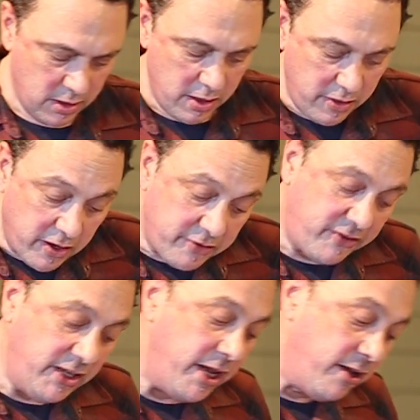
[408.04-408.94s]

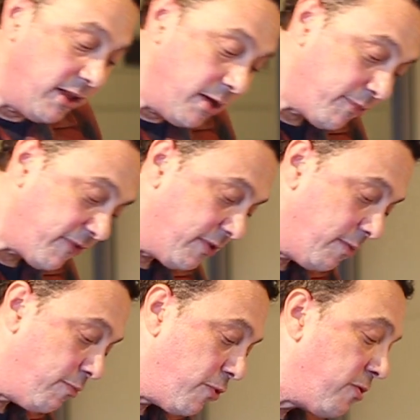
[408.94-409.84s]
Thus ye glimpse the
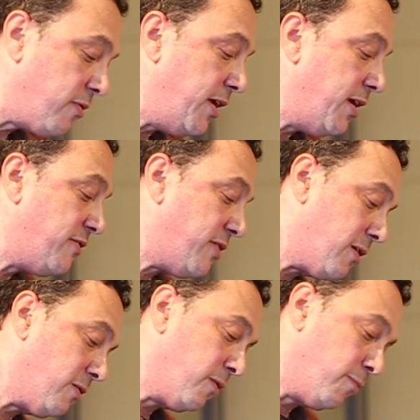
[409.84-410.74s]
mortally
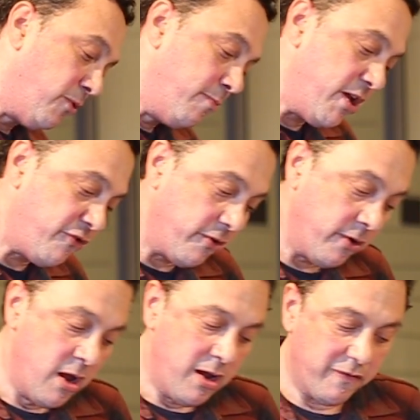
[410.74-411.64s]
intolerable
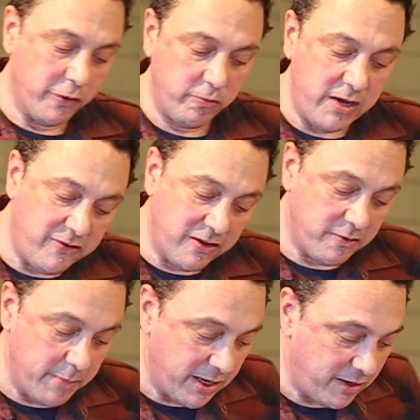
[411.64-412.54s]
measure of a
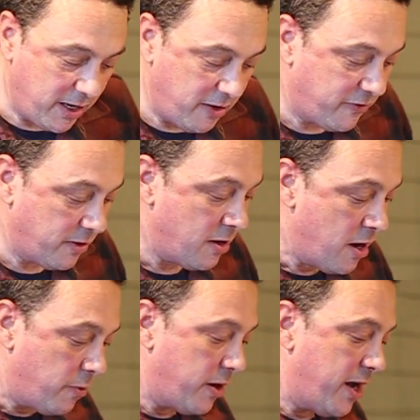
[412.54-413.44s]
reasoned meditation,
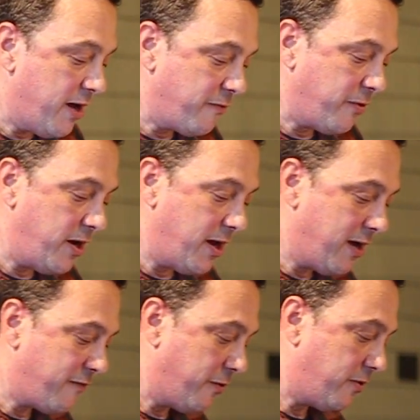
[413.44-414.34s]
where every
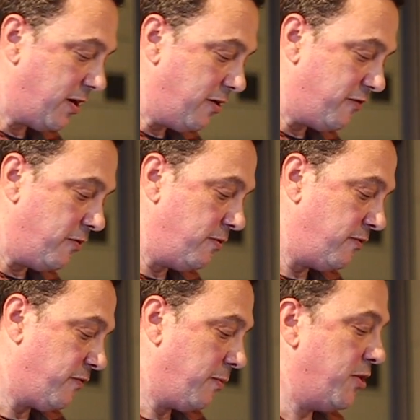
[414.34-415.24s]
effort
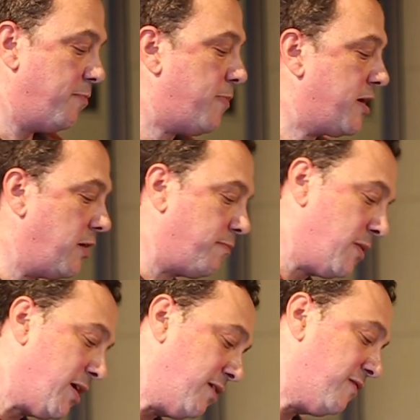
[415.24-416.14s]
issues from the bucket
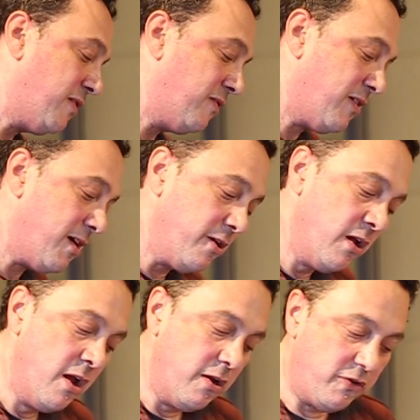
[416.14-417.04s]
mind's
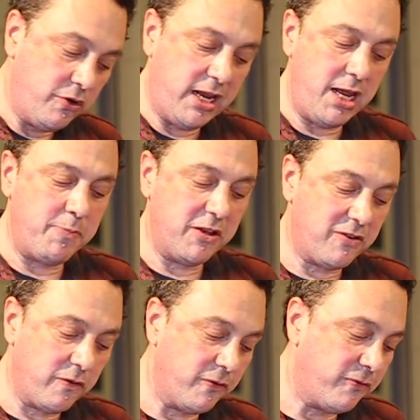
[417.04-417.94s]
desire to keep
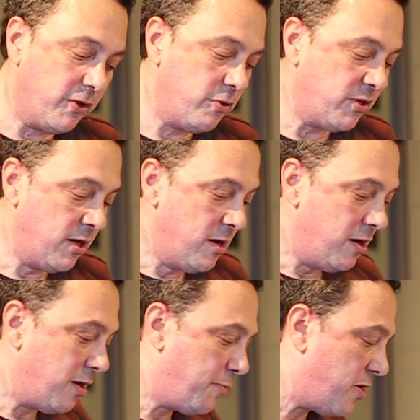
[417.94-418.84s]
itself afloat
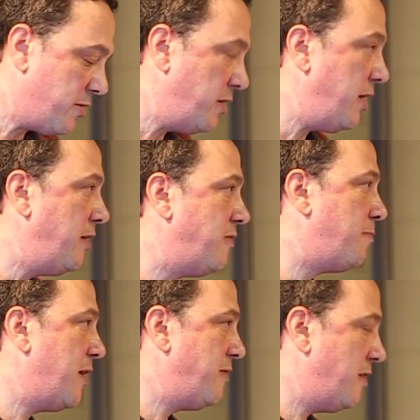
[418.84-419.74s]
upon an
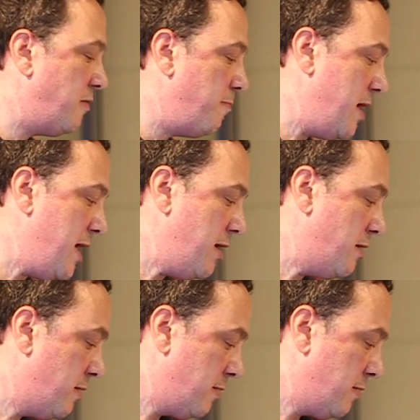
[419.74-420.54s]
independent main,